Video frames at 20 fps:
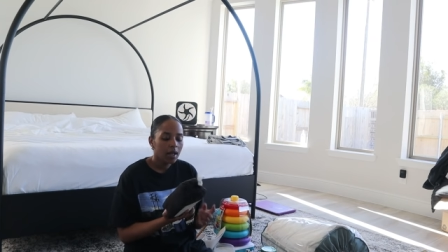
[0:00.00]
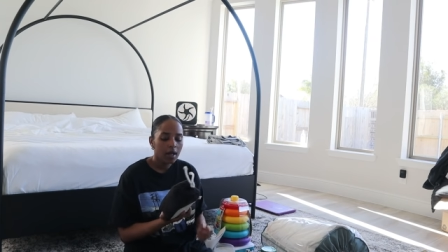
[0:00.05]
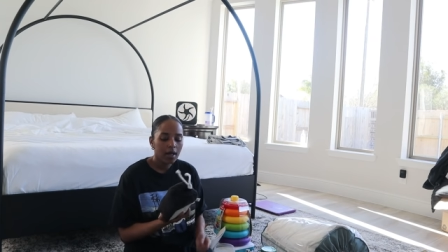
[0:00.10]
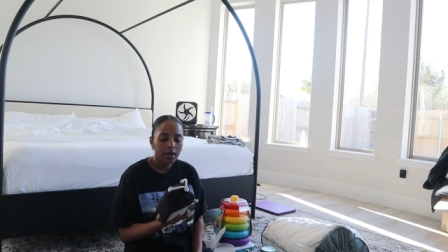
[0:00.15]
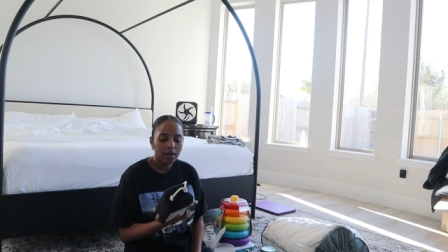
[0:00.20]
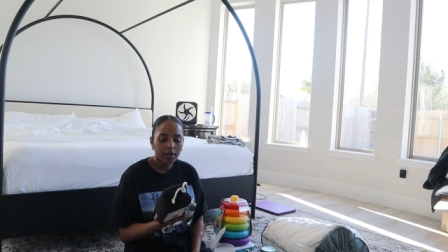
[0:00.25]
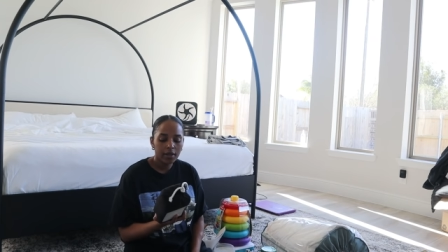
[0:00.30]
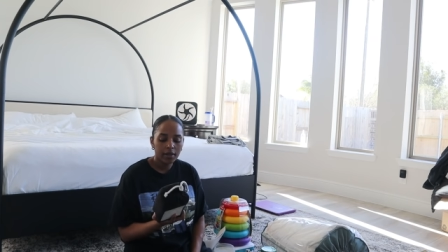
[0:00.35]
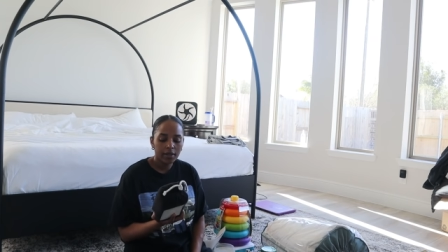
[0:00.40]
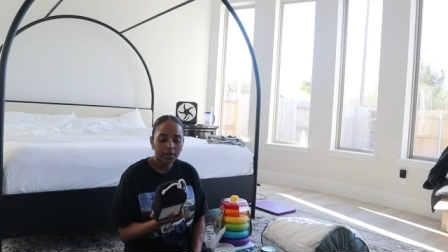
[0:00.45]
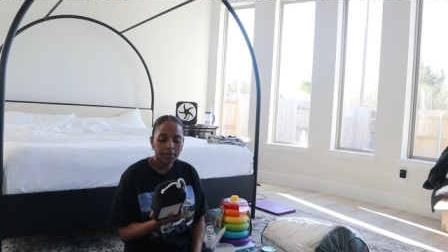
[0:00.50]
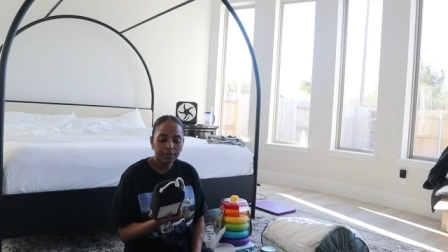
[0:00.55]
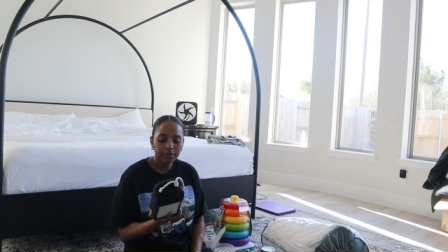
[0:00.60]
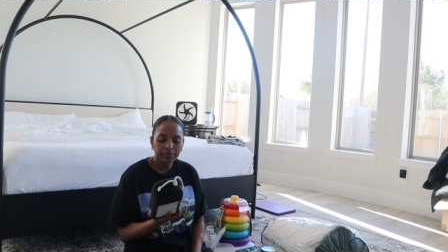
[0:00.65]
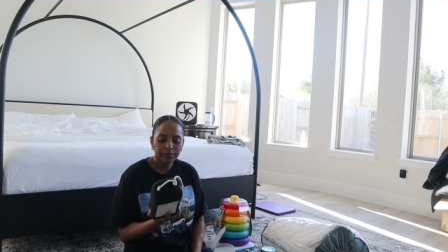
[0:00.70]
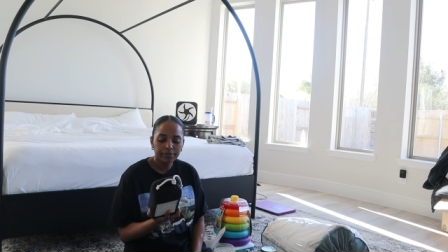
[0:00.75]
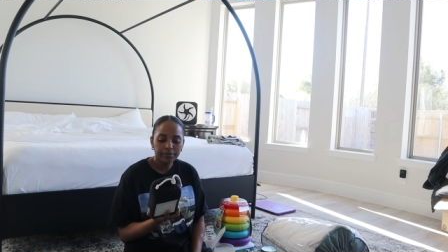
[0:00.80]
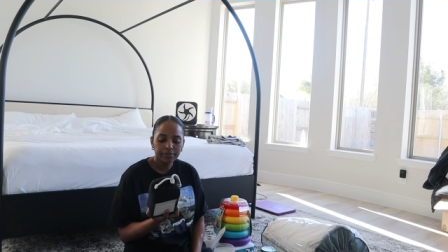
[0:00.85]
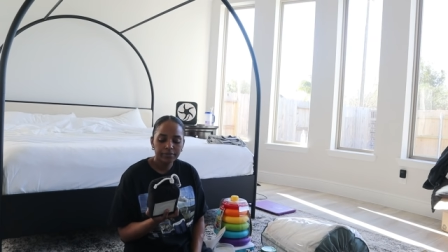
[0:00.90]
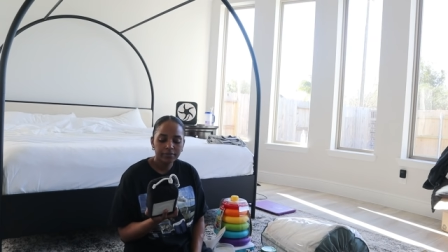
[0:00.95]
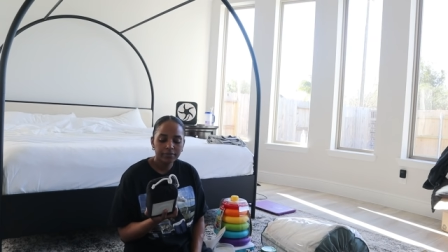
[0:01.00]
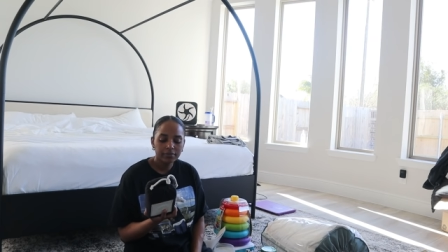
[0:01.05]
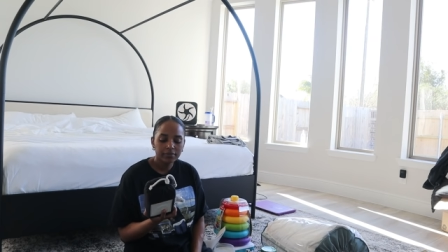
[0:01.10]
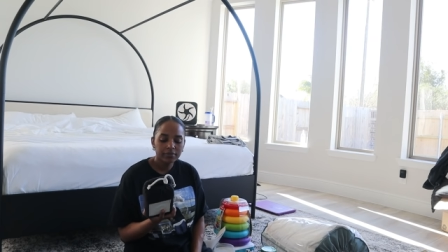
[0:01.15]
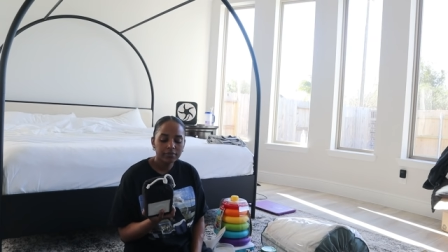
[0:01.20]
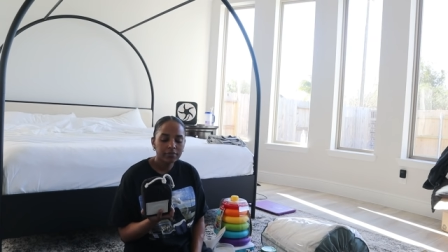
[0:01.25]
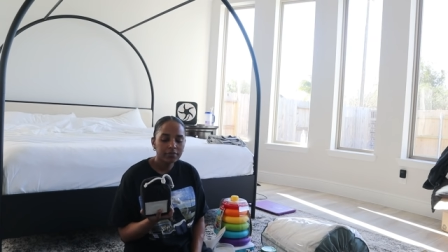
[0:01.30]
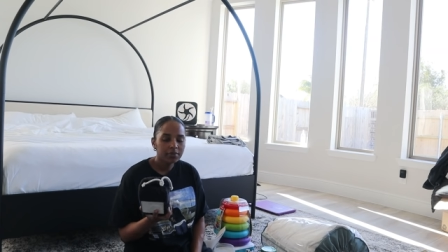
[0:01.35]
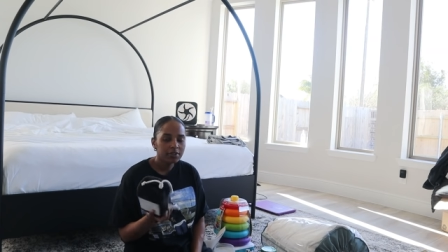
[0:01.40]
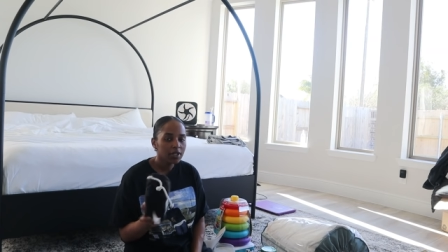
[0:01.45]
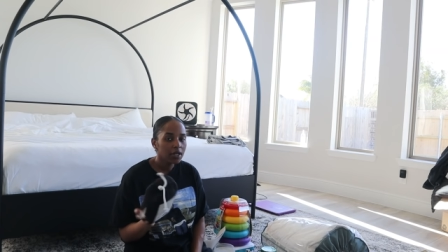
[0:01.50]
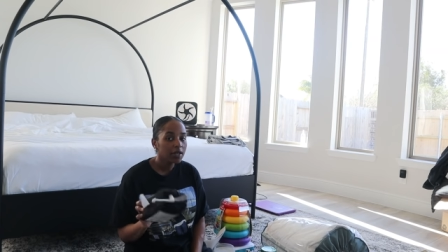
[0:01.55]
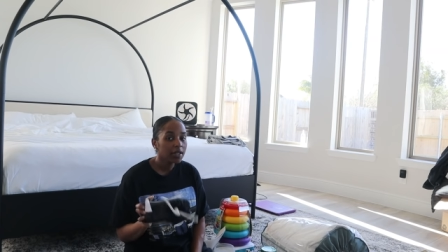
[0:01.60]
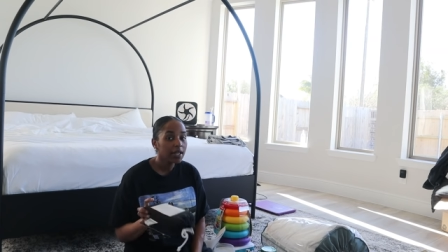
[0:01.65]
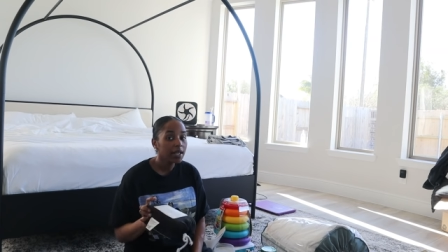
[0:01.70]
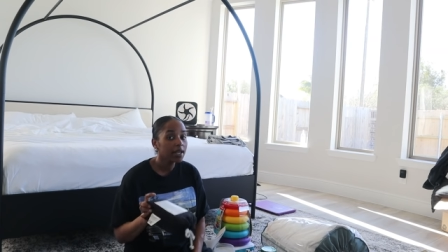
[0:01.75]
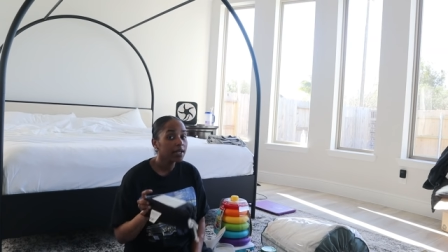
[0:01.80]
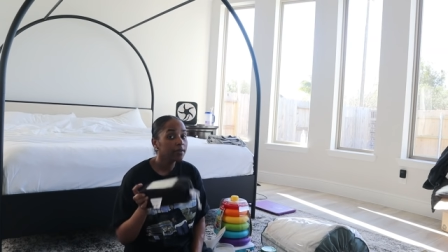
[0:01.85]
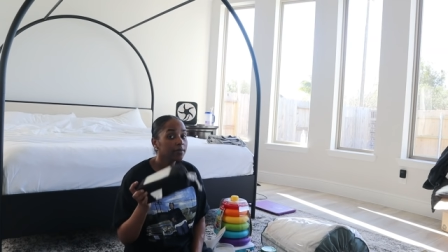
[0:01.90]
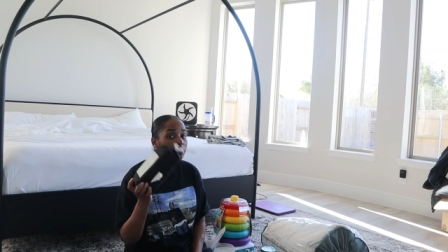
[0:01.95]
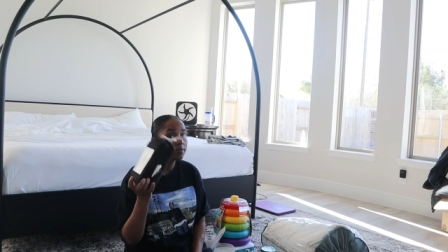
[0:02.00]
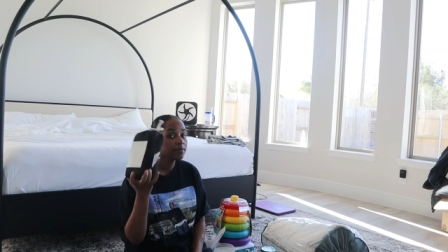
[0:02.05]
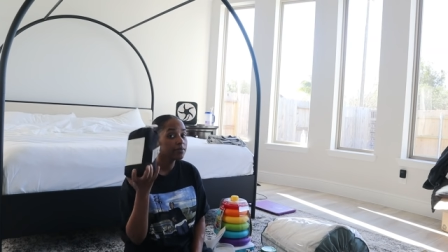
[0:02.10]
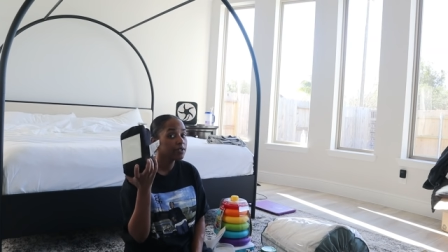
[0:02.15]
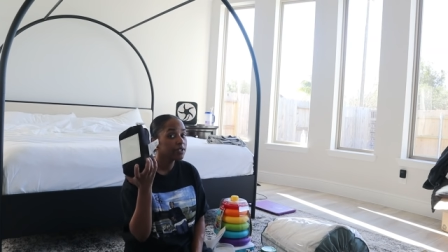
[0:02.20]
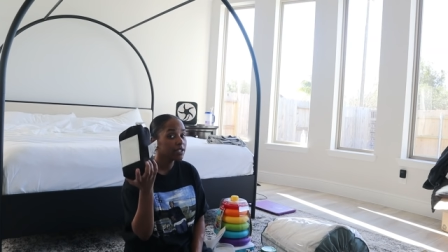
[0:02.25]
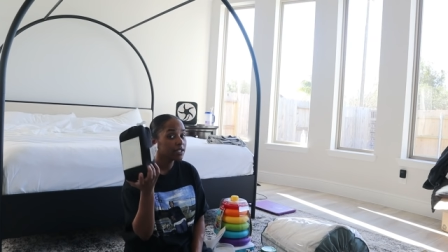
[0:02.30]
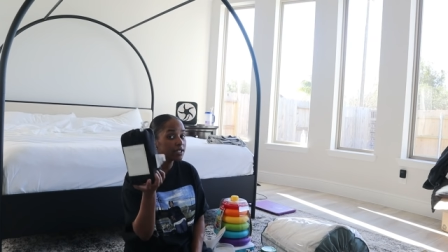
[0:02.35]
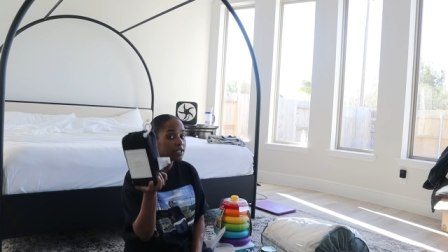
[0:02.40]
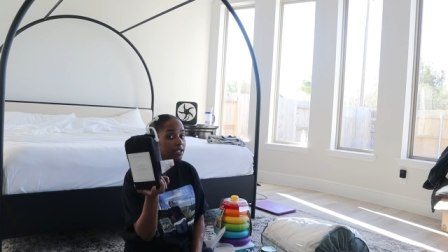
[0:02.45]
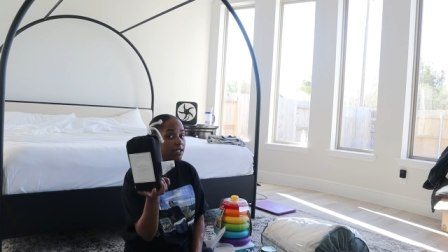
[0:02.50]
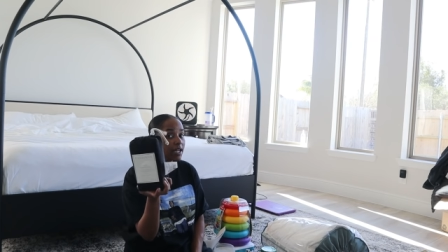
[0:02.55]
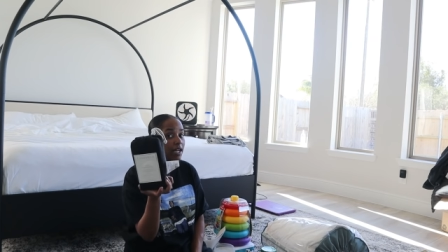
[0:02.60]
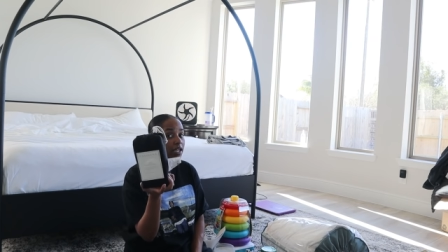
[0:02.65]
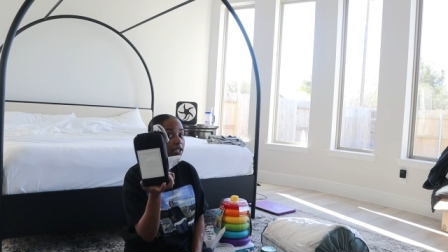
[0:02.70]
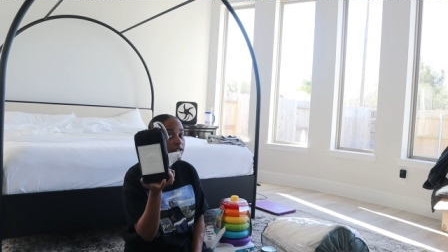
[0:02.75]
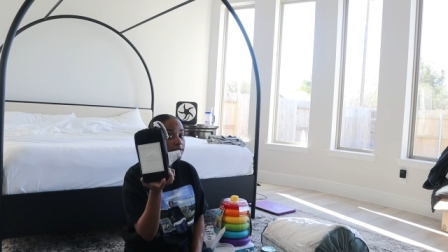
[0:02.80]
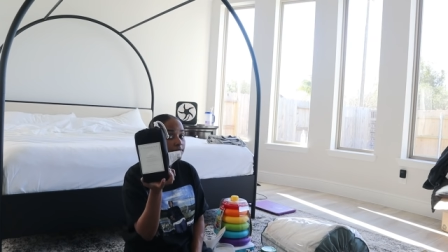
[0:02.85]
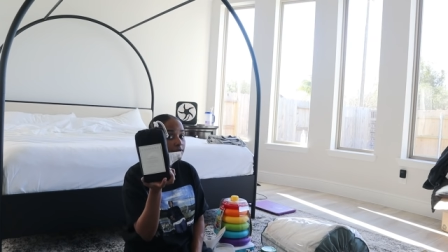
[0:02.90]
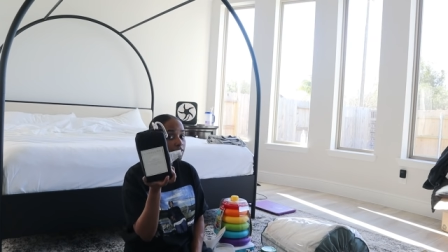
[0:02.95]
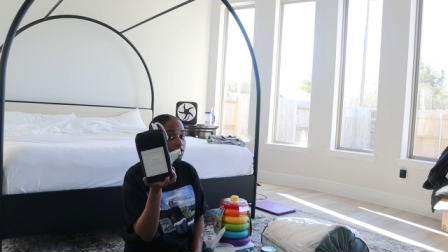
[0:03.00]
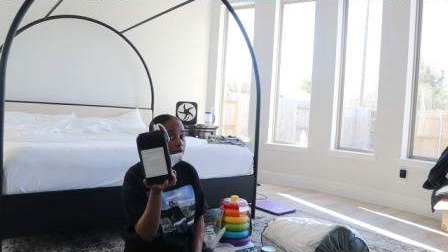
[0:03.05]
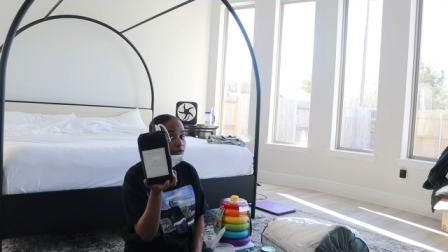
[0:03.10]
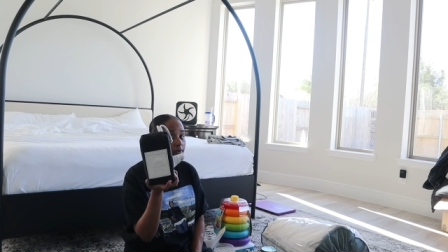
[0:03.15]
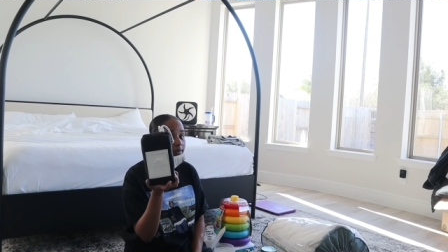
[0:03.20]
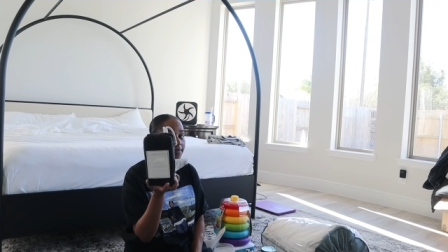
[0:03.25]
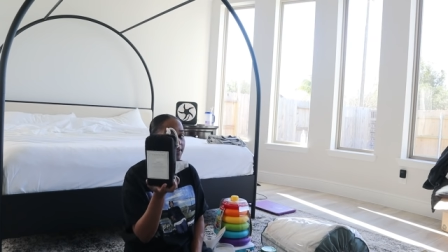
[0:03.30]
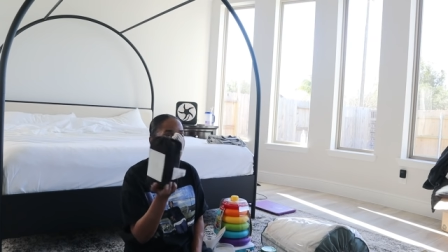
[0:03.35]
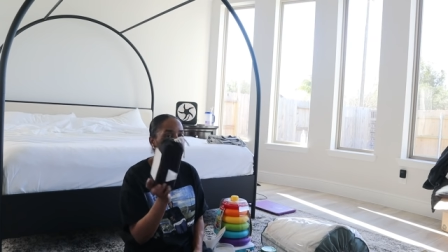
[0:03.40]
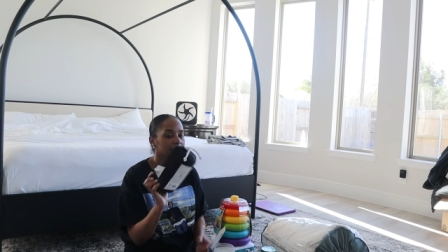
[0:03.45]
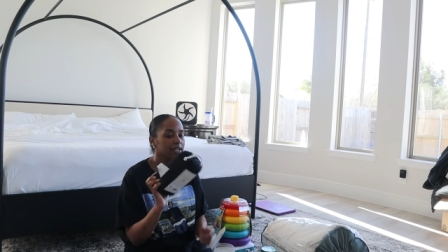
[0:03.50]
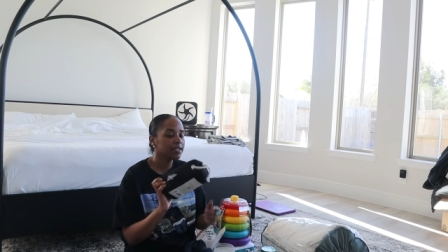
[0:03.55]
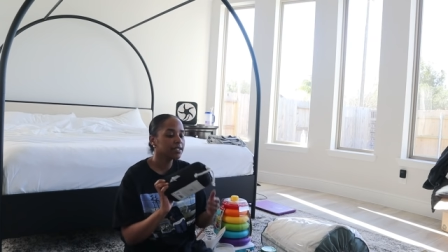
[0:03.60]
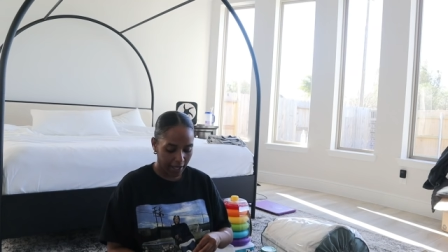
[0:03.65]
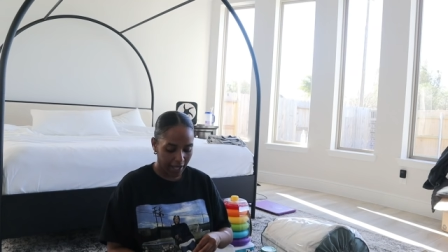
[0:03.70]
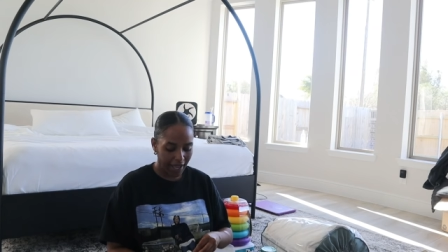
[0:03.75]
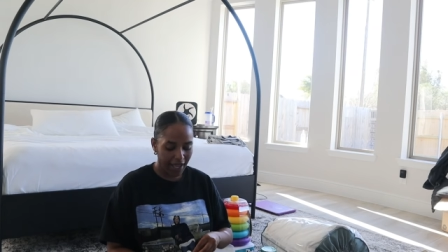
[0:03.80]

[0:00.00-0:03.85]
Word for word: Um, so yeah, sixty dollars for two of these.